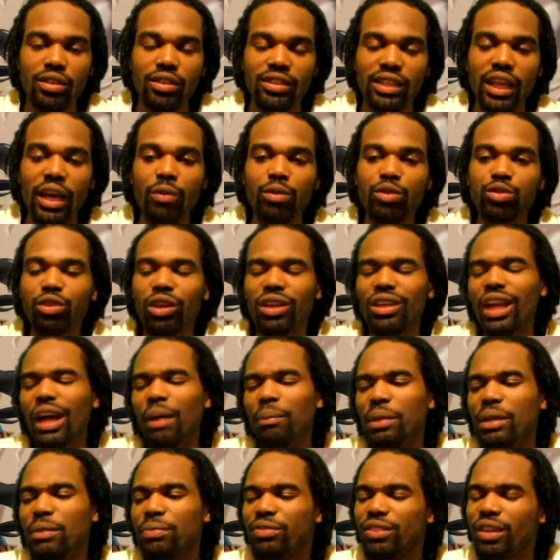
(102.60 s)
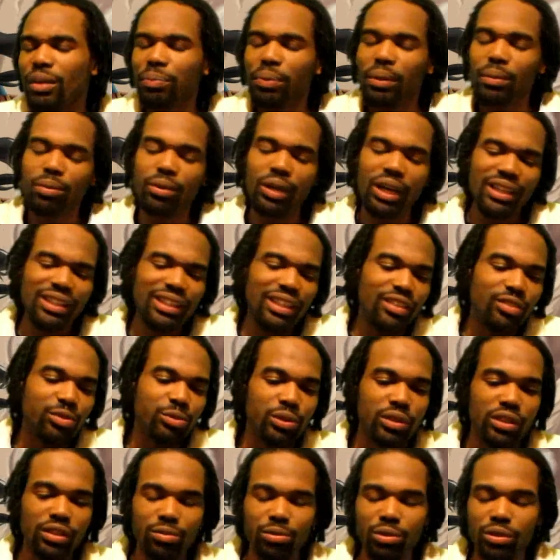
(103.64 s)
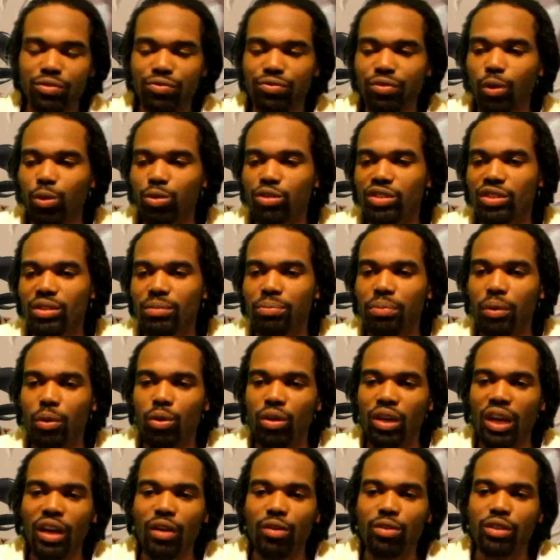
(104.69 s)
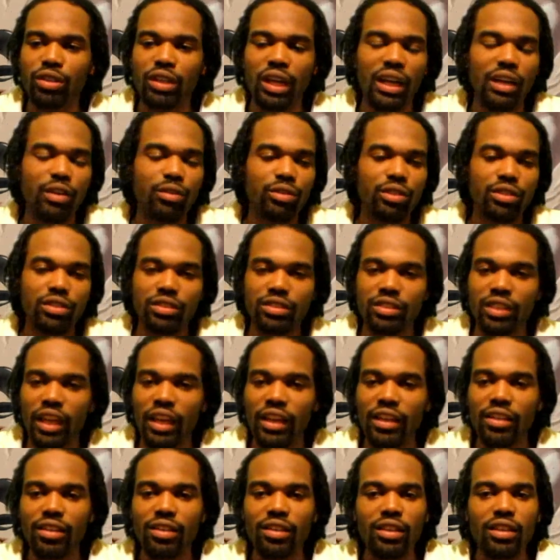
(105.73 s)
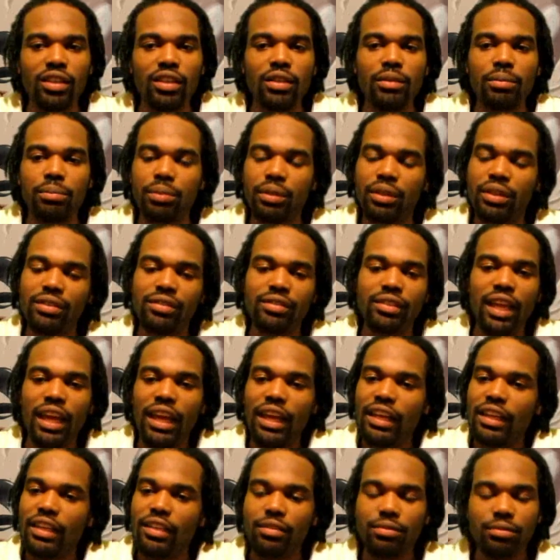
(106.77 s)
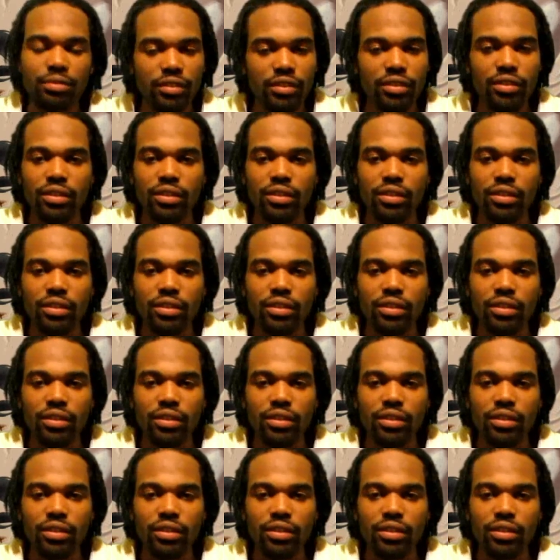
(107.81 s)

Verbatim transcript: That was crazy. I mean, some people, I guess, would float shit Bolin. I don't understand it. But hey.